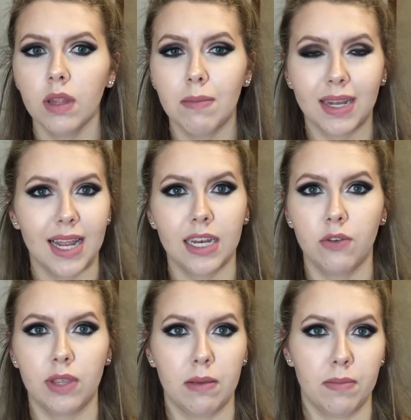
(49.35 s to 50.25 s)
my
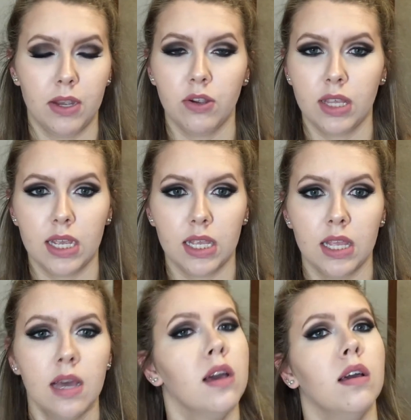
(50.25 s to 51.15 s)
tattoos and
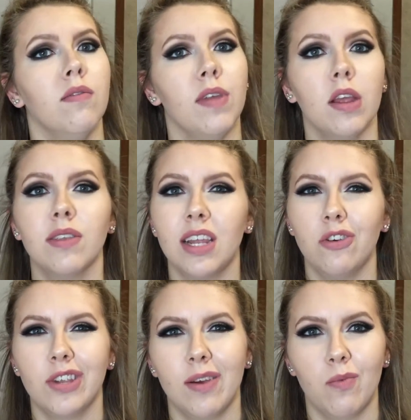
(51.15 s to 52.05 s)
piercings videos. I
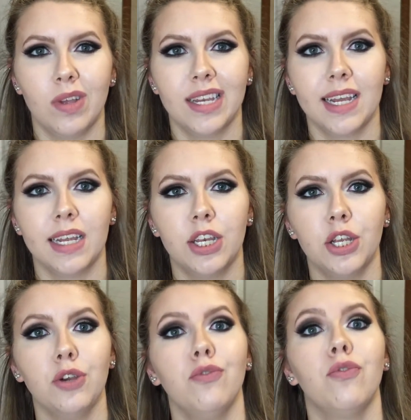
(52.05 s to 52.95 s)
just have one
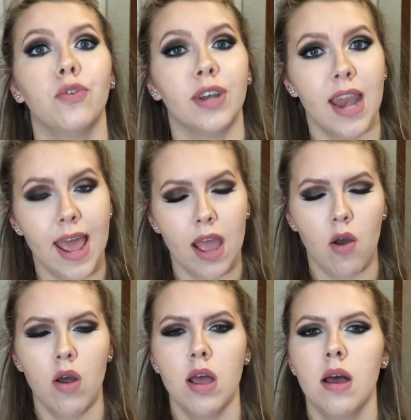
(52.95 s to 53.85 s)
tattoo for
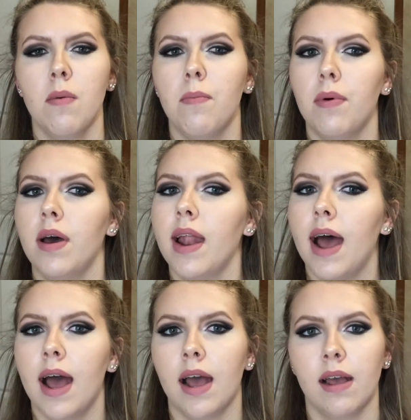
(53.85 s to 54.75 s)
now, but
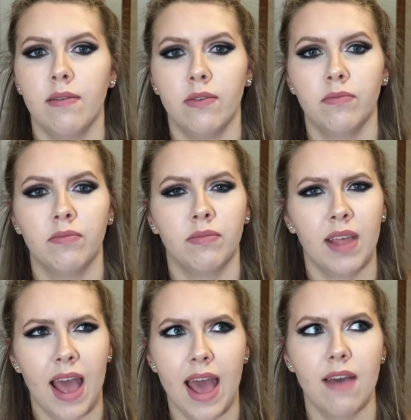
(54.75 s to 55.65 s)
I
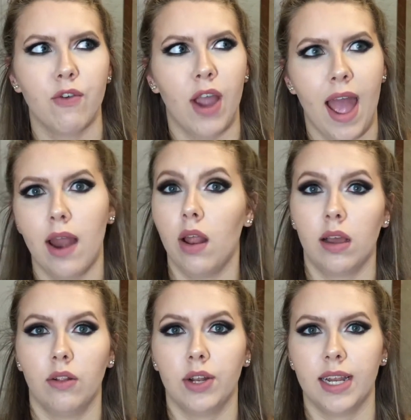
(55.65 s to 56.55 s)
had a
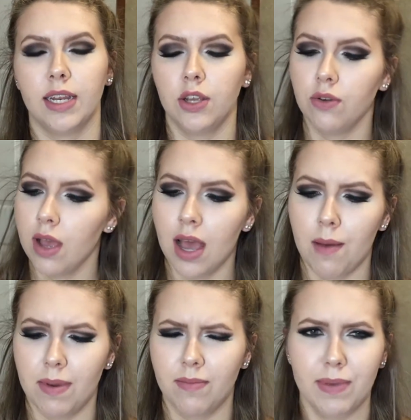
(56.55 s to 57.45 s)
lot of tattoos.
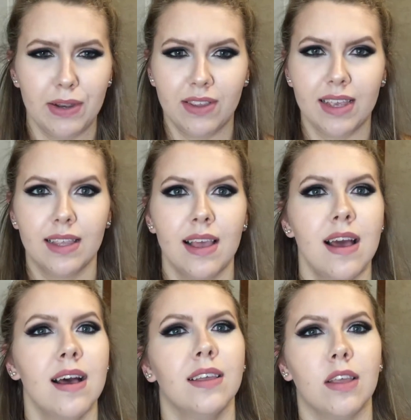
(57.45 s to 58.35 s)
I meant piercings.
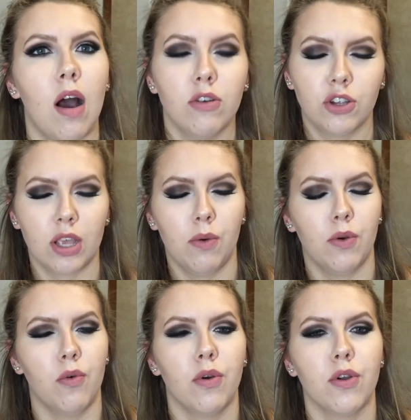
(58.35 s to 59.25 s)
So I'll just go in
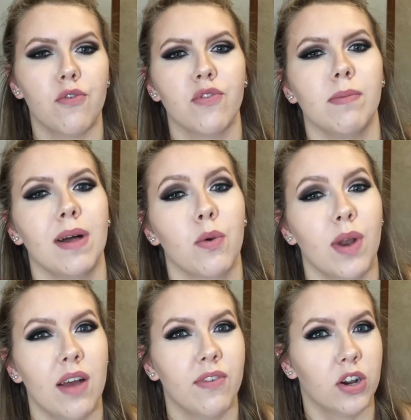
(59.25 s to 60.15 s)
order from
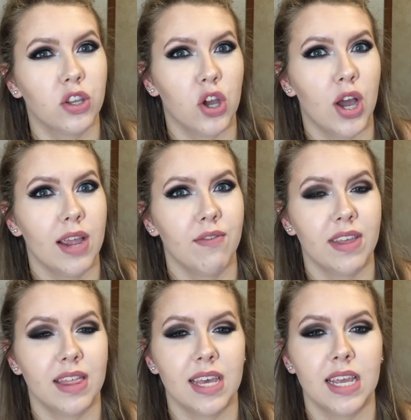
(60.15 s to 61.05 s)
when I first got
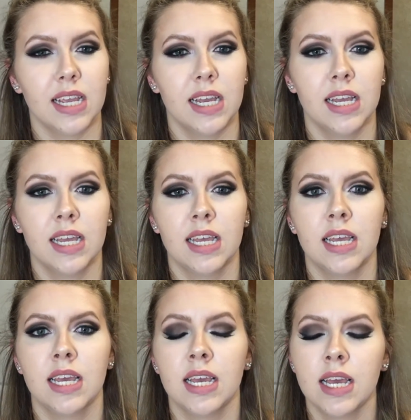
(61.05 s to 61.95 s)
everything.
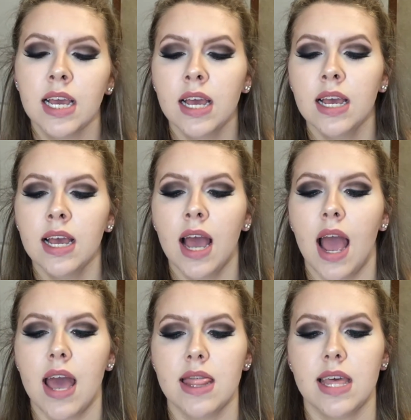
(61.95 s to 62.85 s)

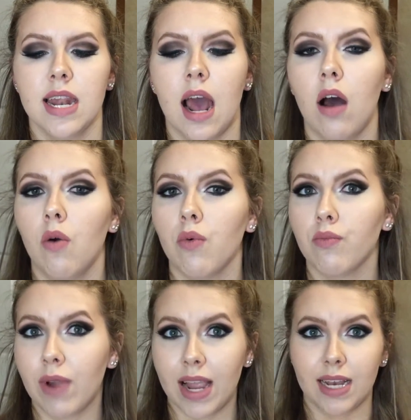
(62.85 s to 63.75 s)
And then I'll
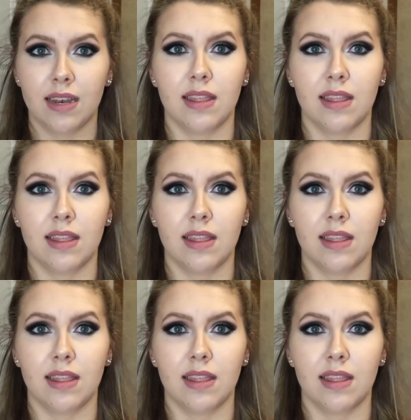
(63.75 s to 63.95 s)
rate